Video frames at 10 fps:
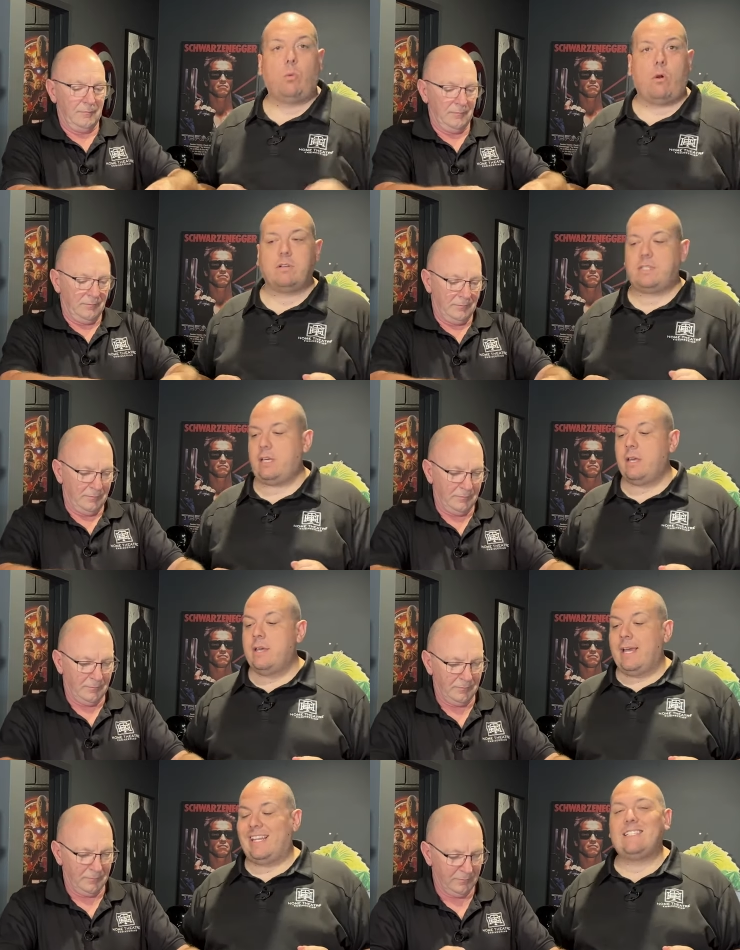Speaker 1: warranty.
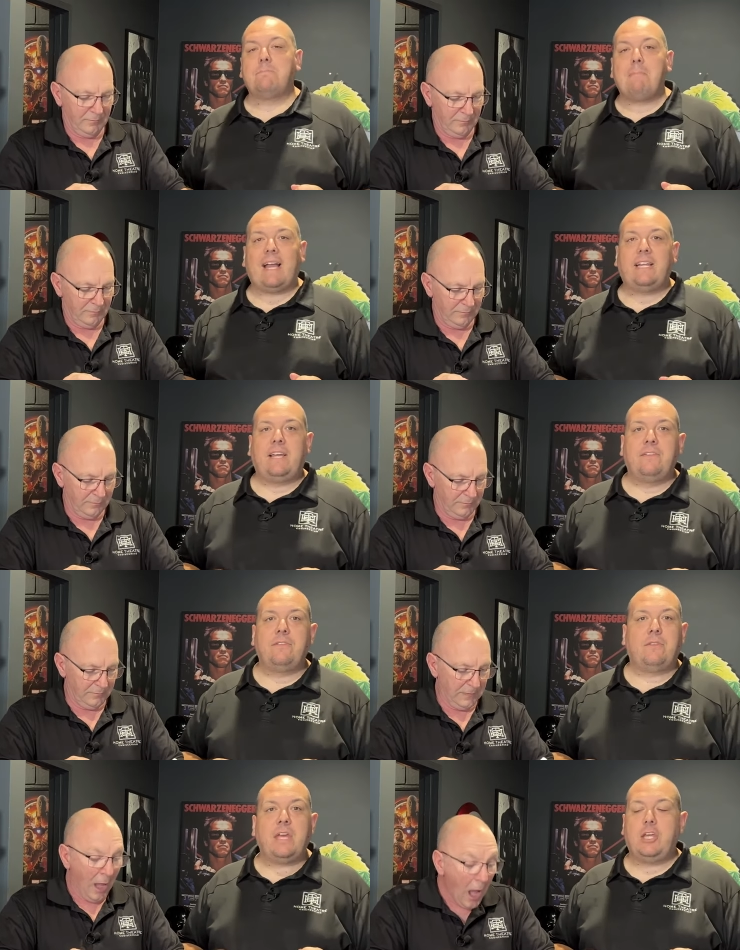It is made
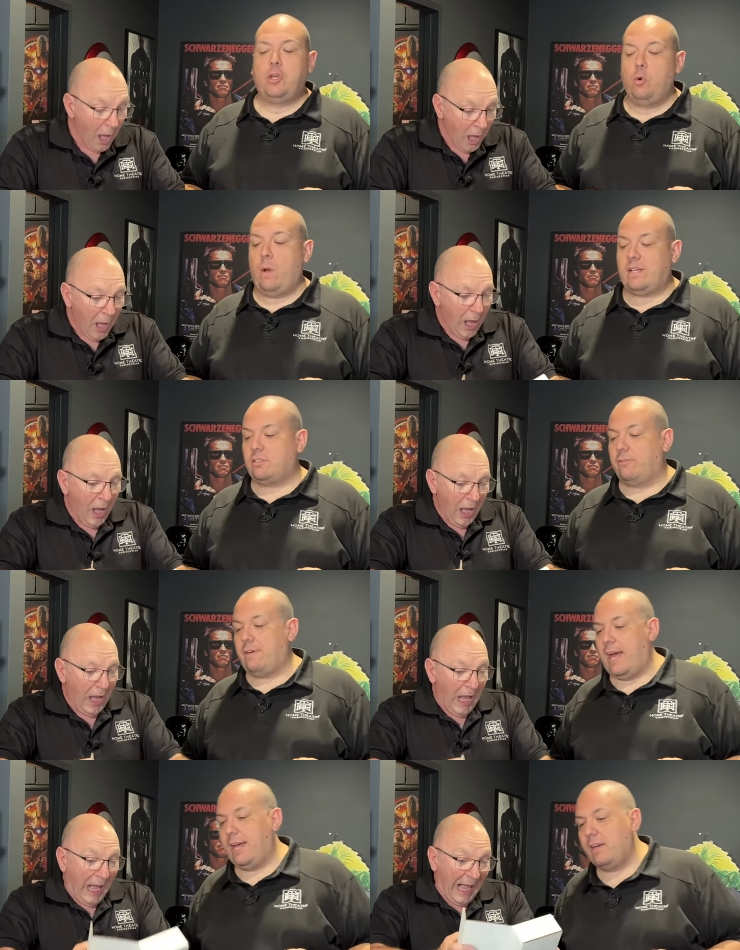in the U S of
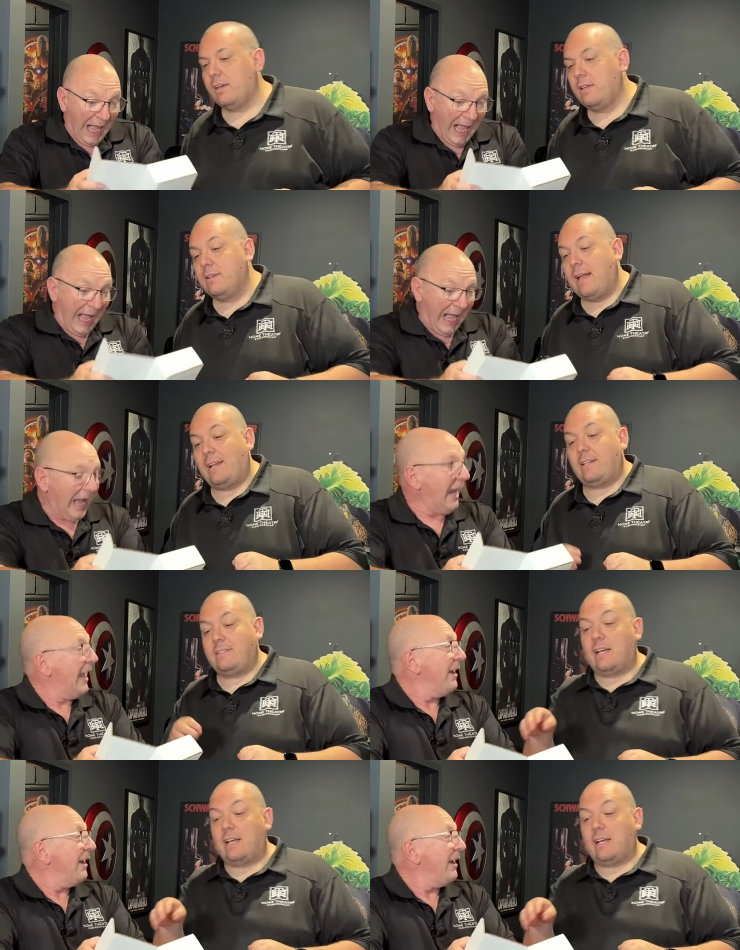A and it